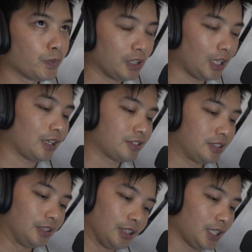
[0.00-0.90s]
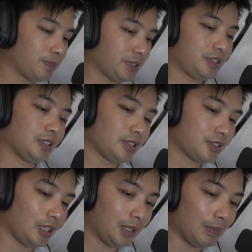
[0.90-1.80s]
like I said, 90% of the
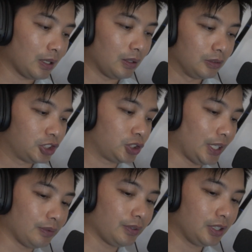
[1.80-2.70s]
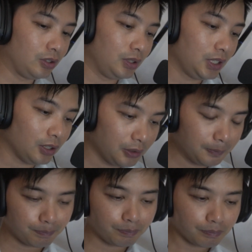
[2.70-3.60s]
time, I'm going straight with the uni knot
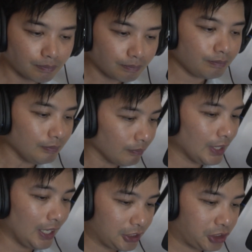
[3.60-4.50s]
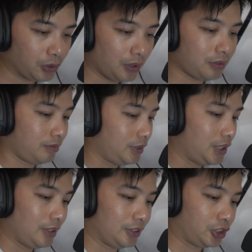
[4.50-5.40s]
as short,
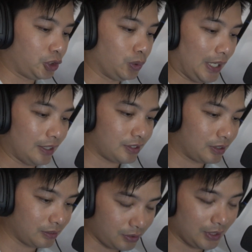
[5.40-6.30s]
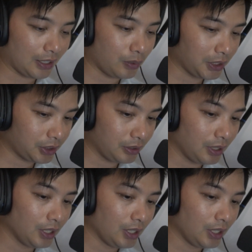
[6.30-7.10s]
as a short answer to that question.